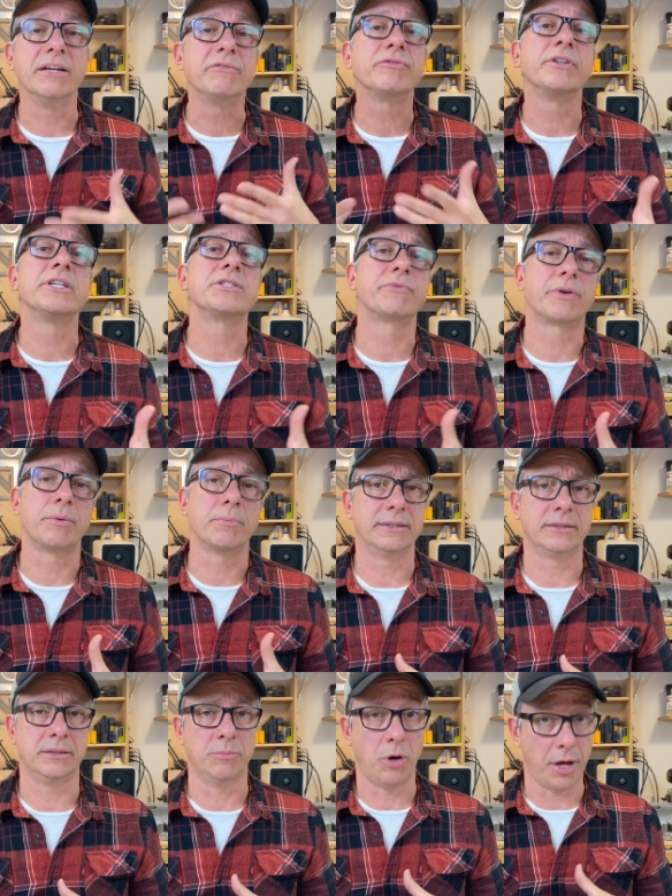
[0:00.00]
influence from
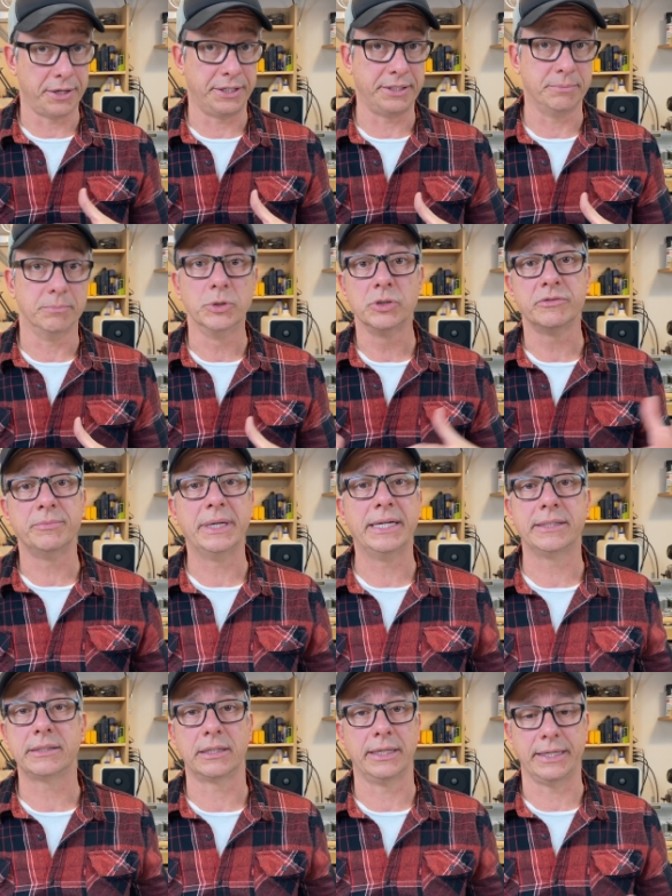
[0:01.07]
the modern
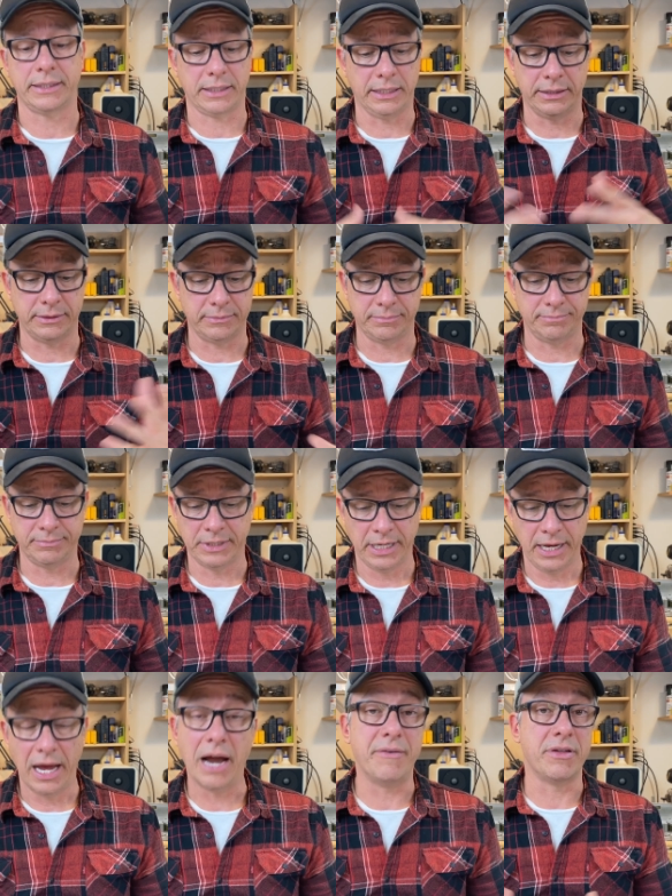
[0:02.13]
movement, like and
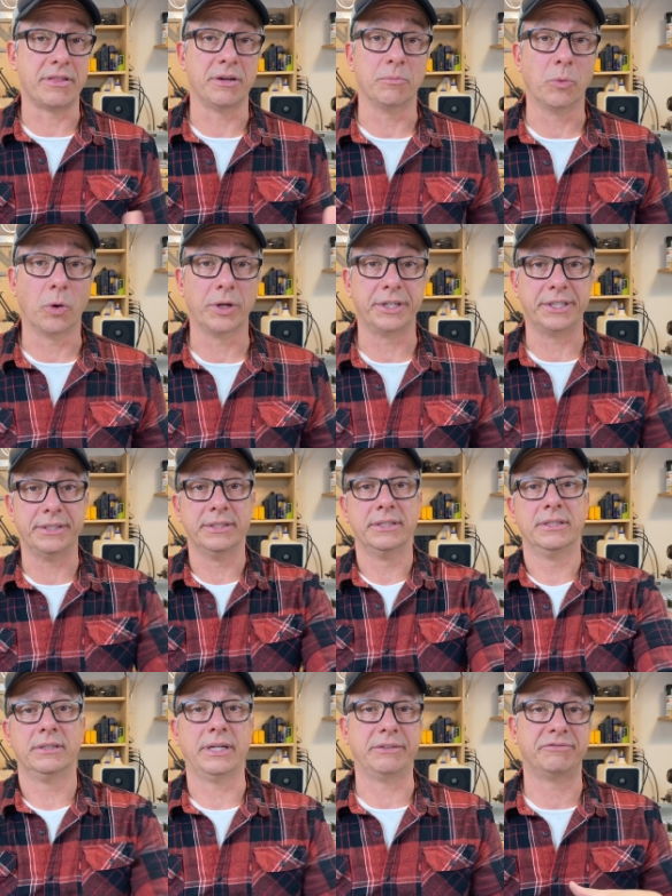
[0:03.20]
everything modern,
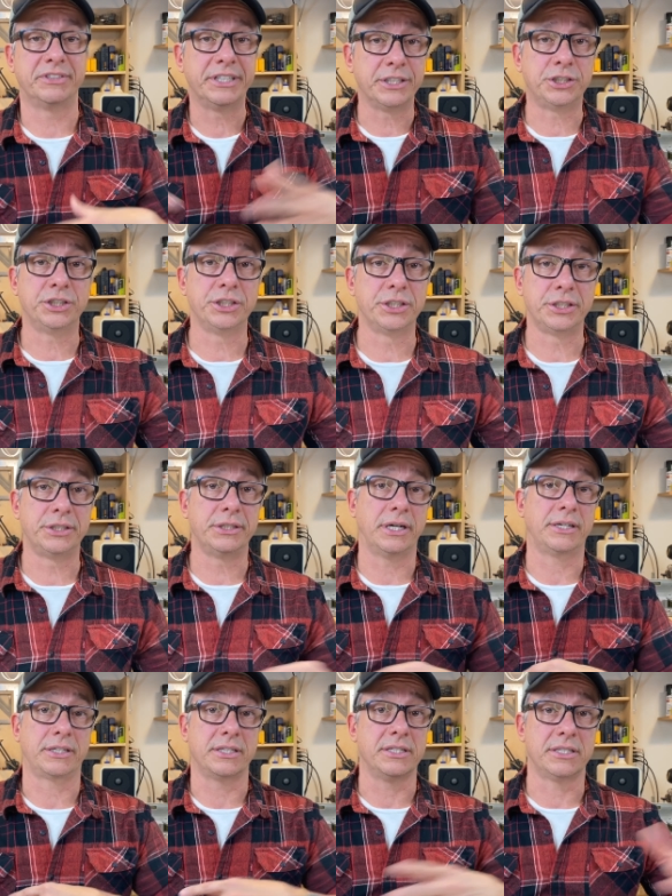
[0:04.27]
like furniture,
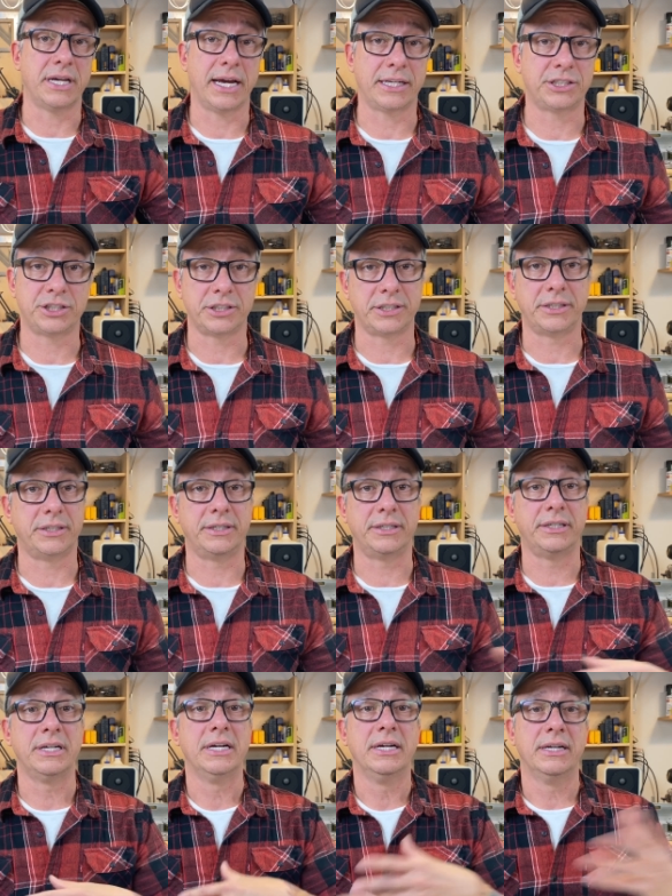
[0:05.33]

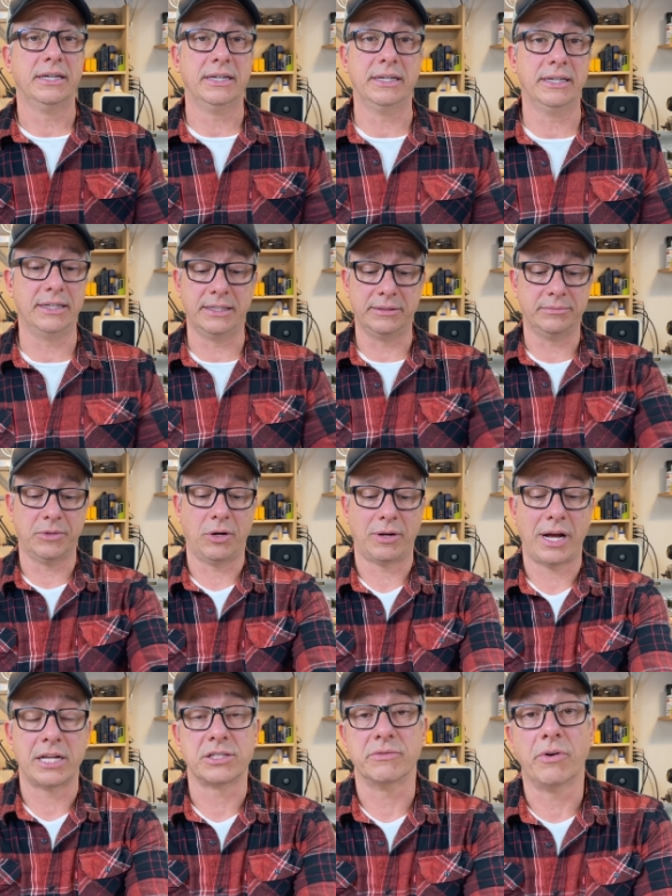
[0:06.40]
architecture, and all
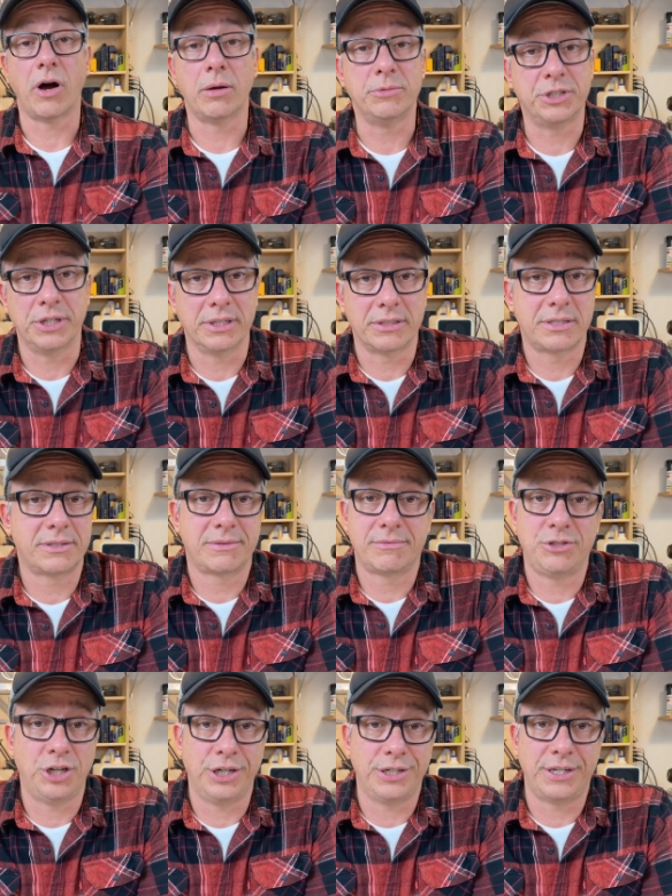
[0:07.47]
kinds of objects,
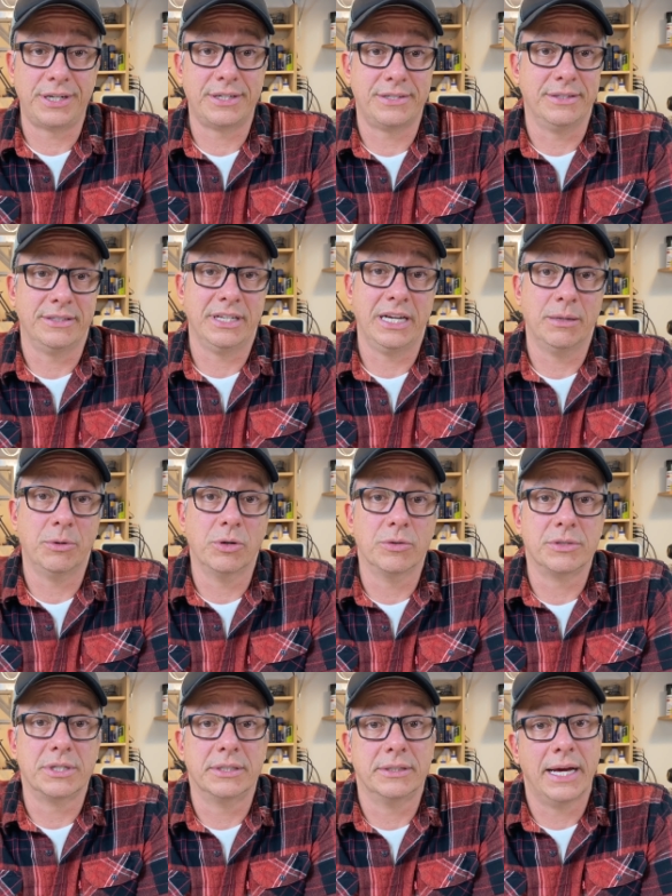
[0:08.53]
chairs and
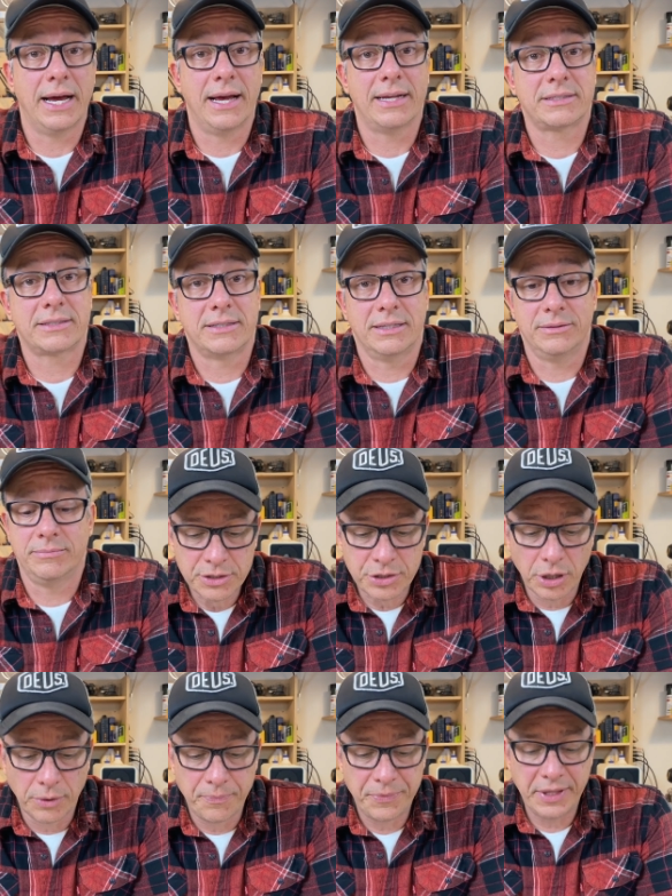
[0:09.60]
tables and desks. And
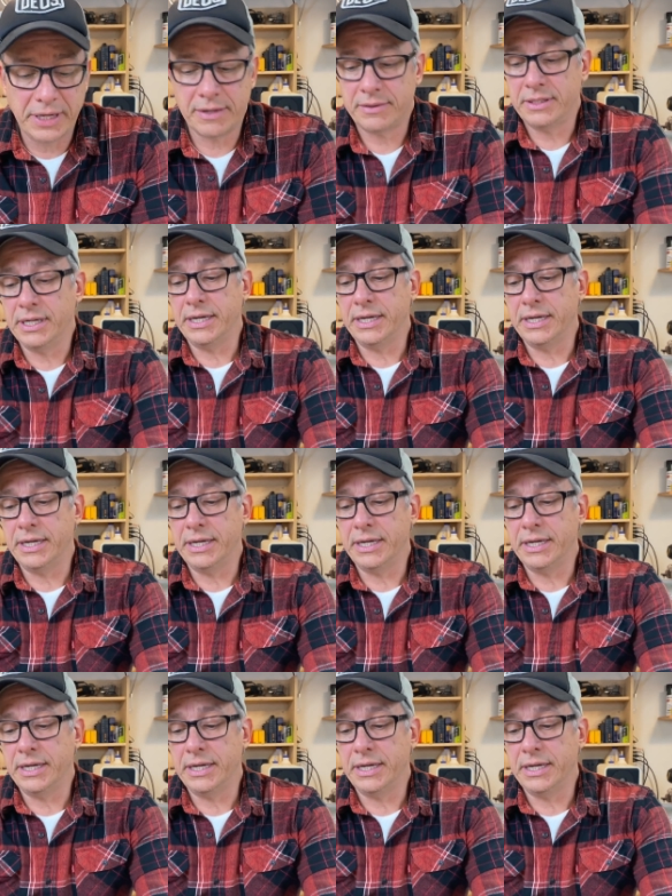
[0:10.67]
so the, the